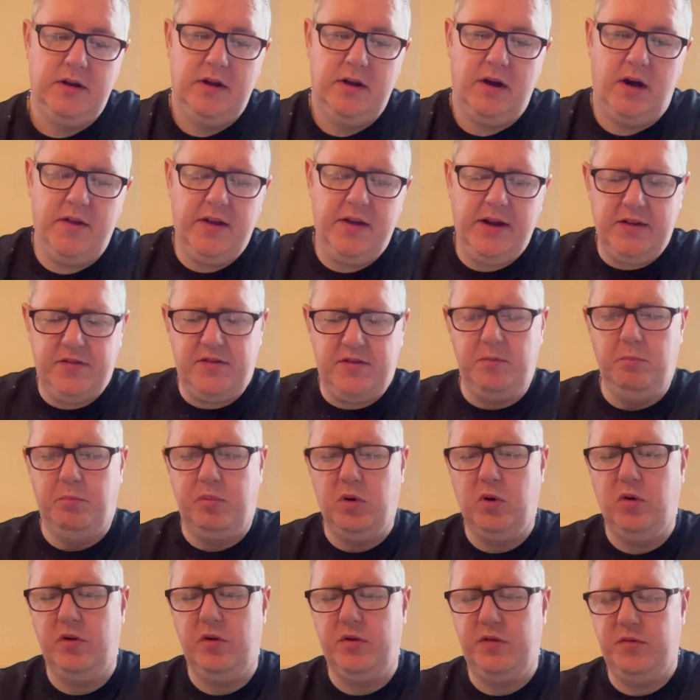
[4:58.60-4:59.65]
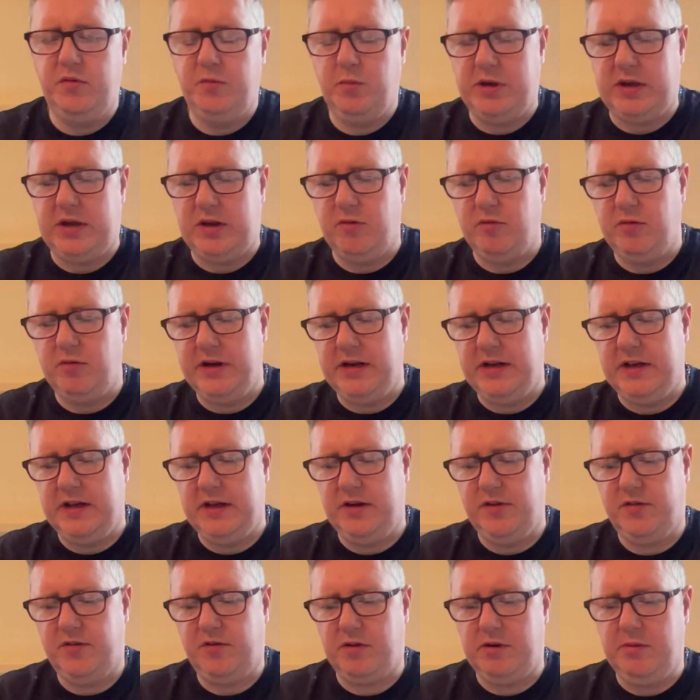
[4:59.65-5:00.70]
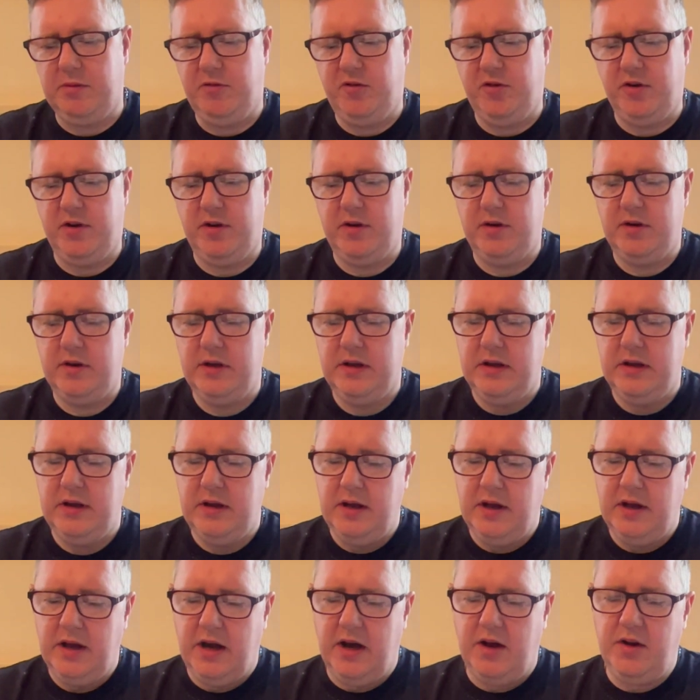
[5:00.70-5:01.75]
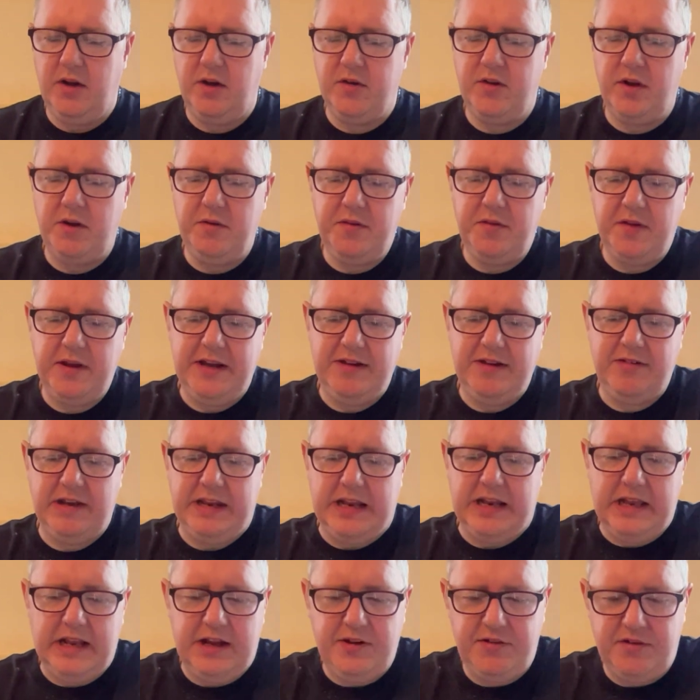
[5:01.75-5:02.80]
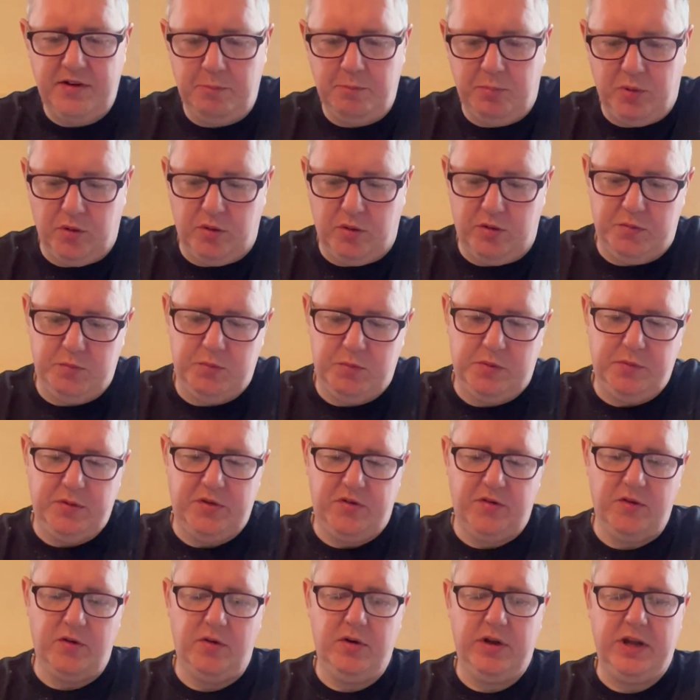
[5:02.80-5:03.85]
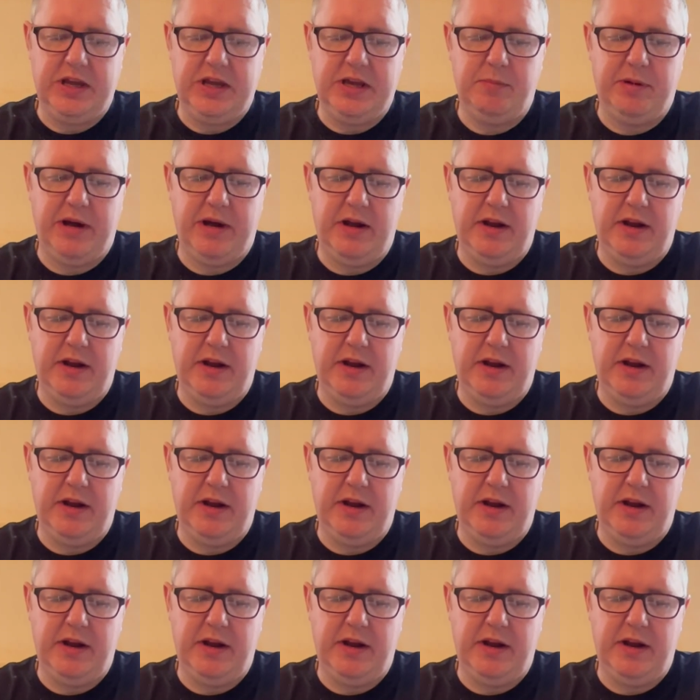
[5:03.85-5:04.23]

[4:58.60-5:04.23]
I think that's important when you're reading a scripture. And I don't think it's any less important when we're talking about